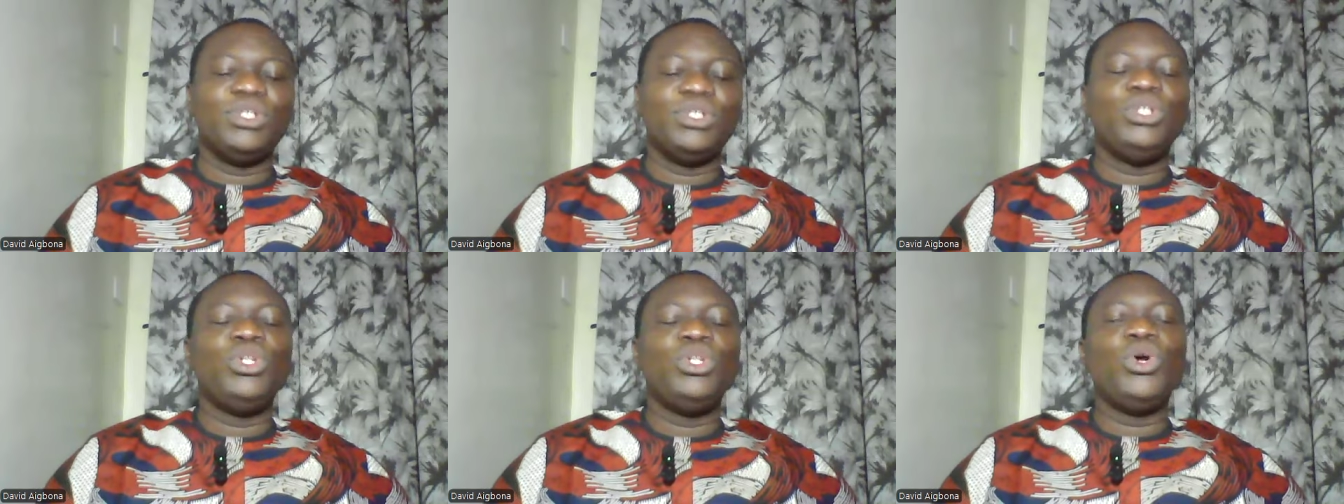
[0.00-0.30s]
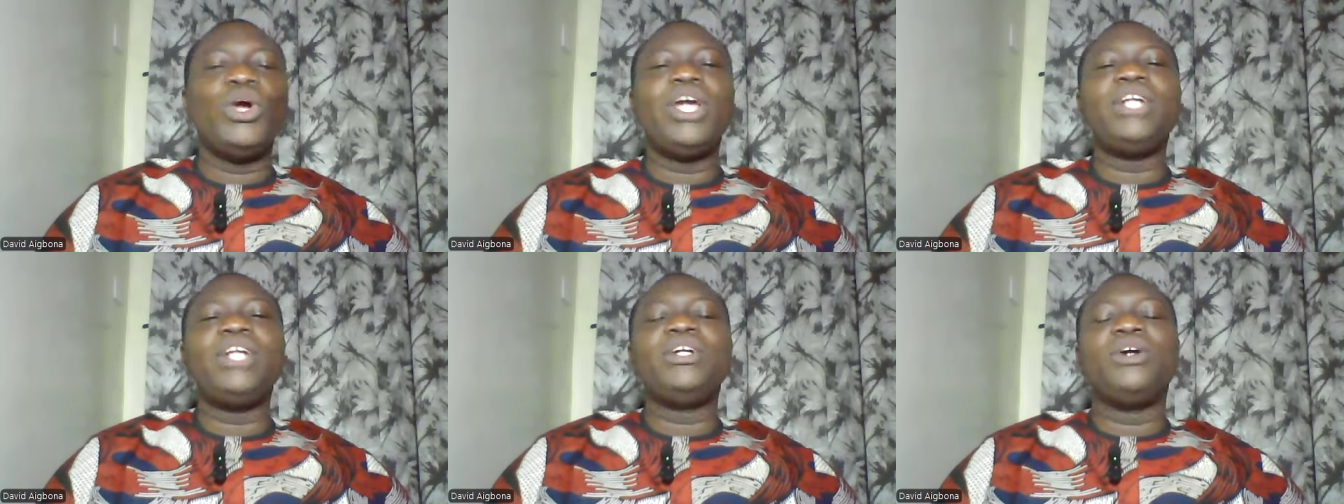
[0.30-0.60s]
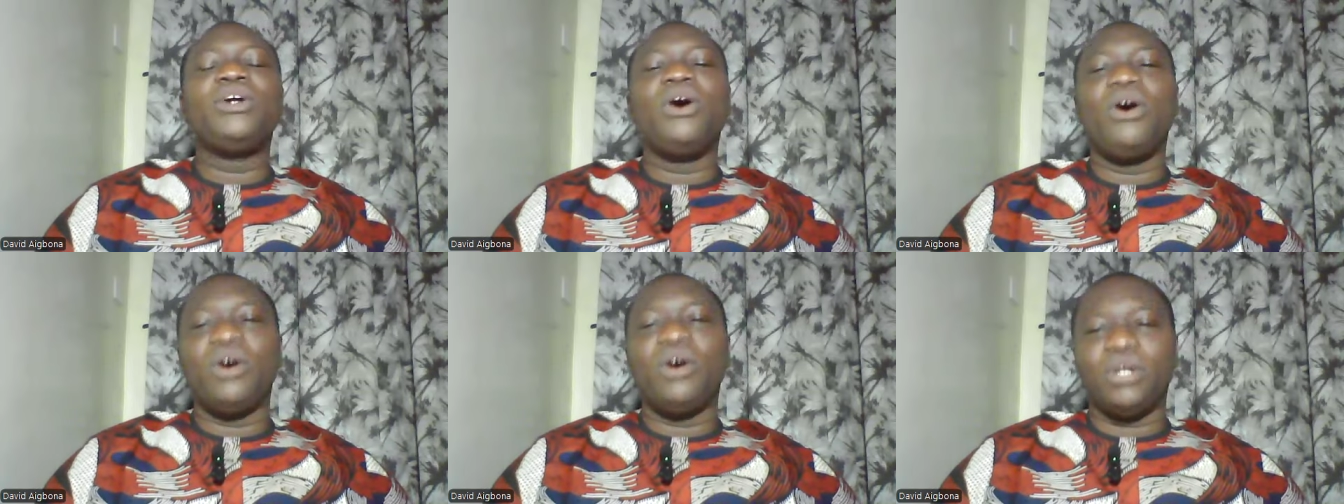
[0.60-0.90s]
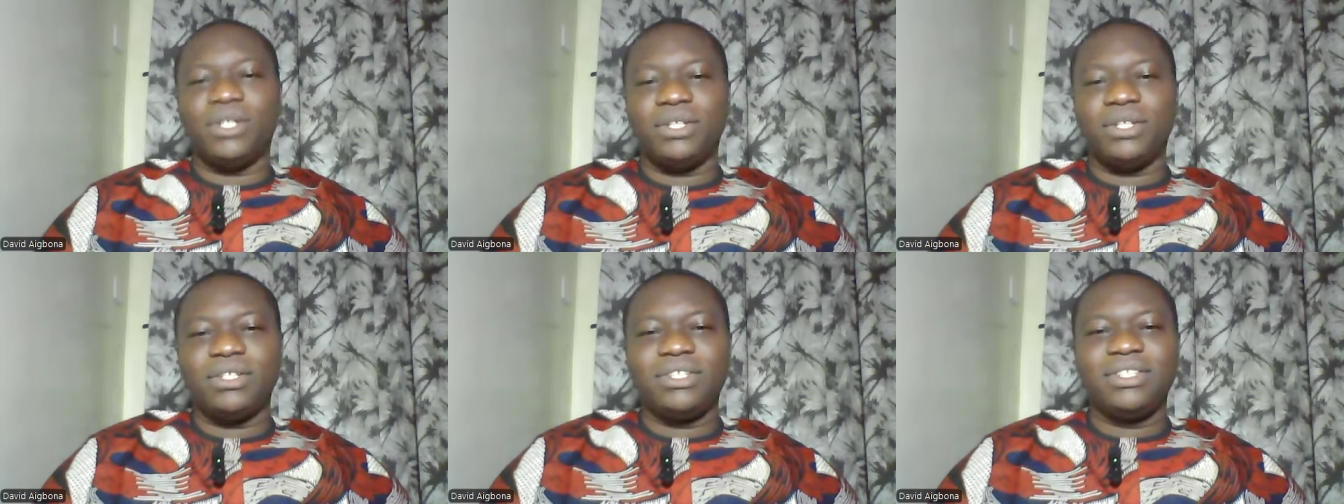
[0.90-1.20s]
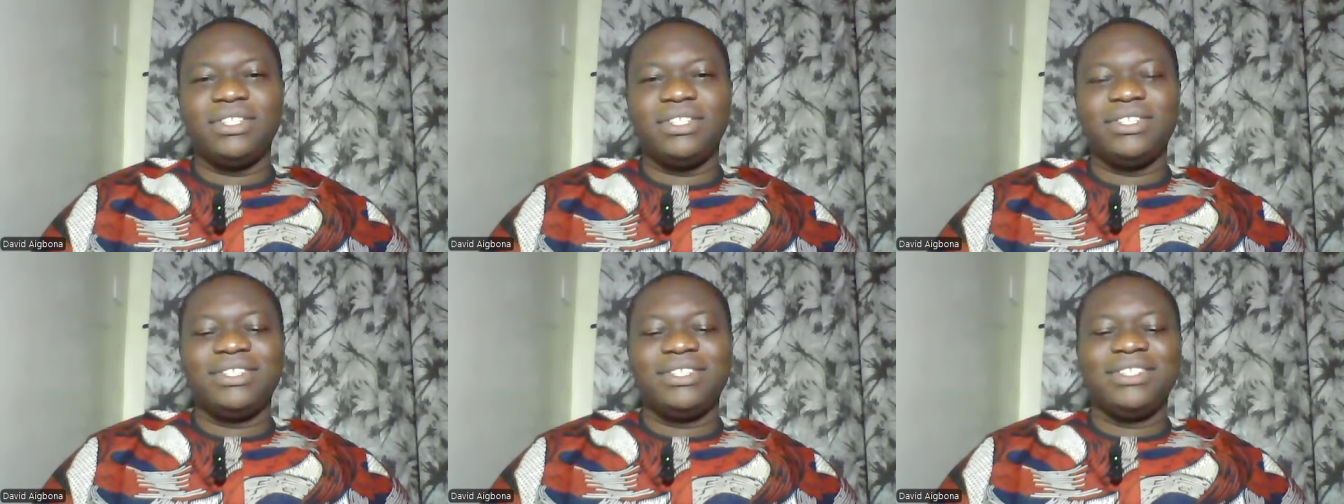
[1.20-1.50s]
Knowing God
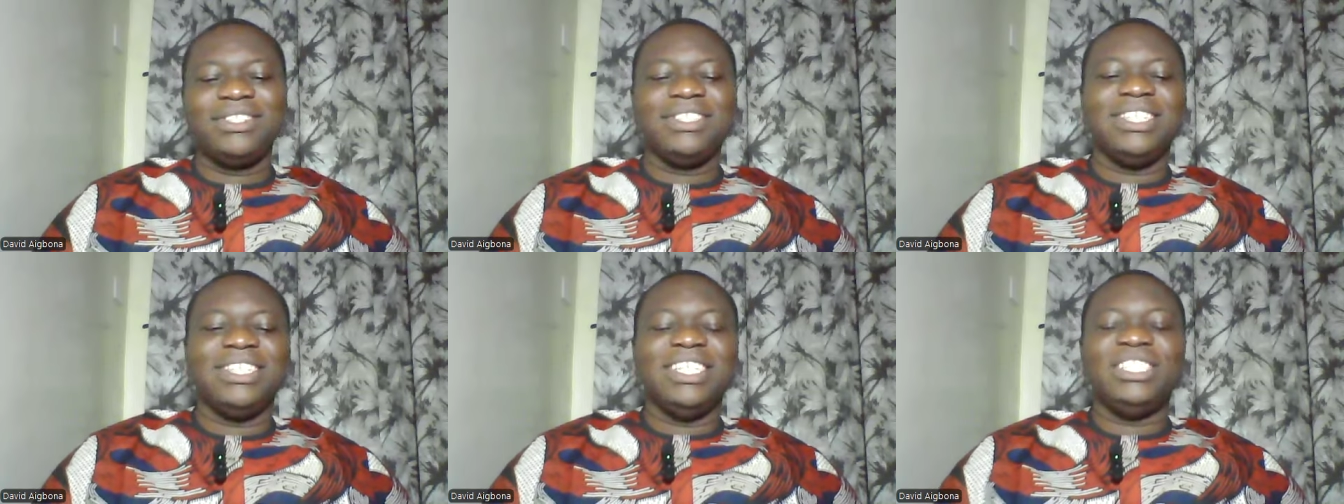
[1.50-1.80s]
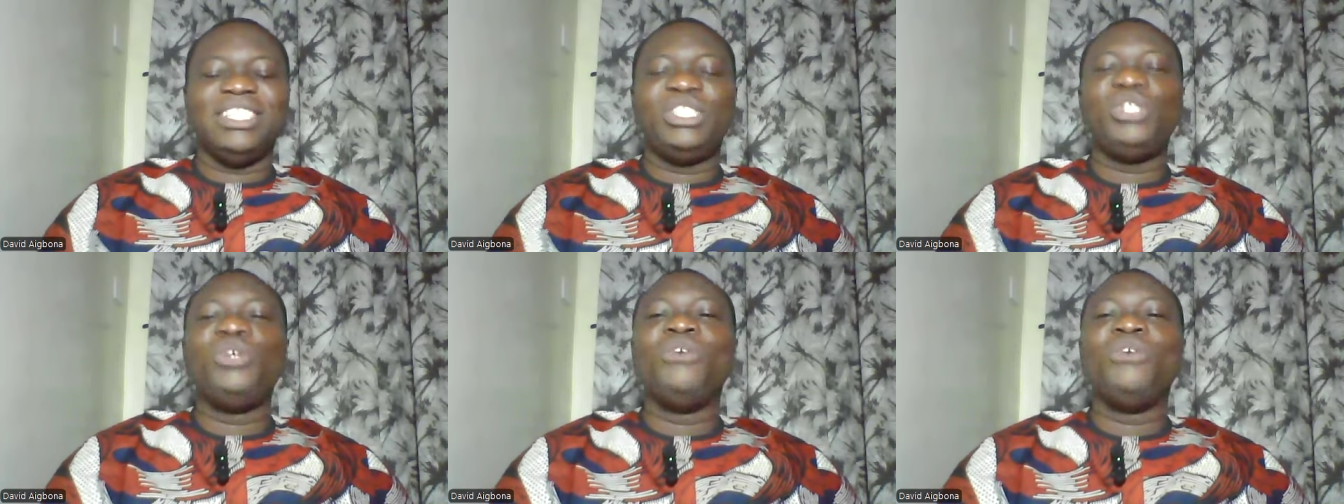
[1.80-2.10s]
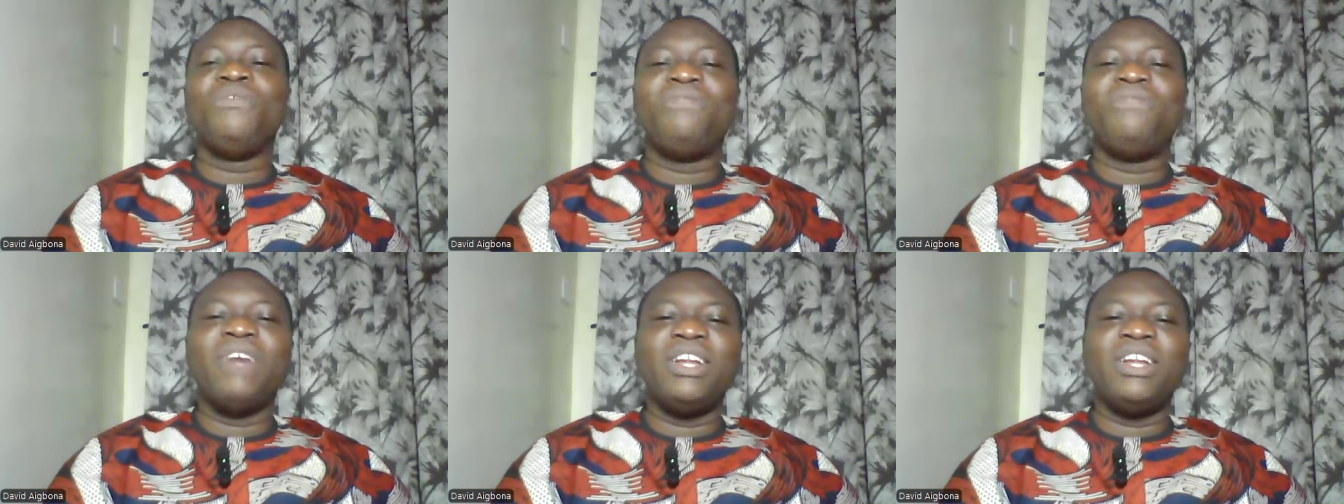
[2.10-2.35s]
is you